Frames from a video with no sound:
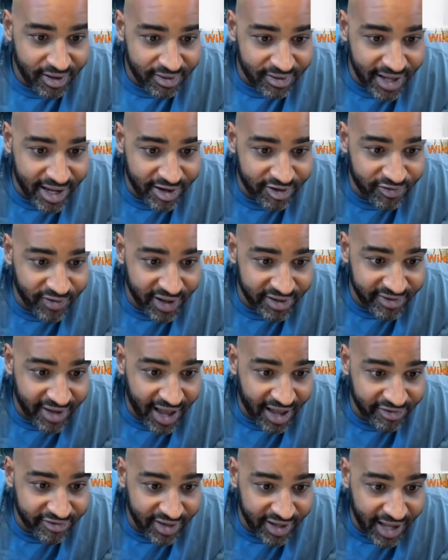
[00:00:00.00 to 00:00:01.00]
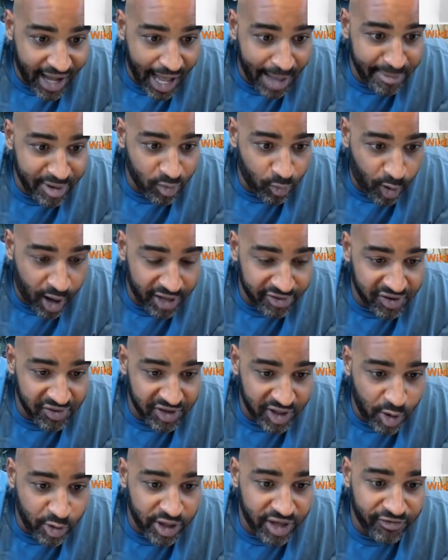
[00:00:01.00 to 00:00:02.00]
That is fantastic. I've been wanting
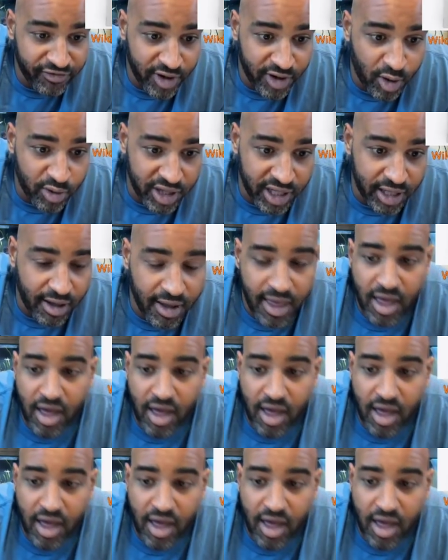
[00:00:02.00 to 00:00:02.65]
the Ocoee.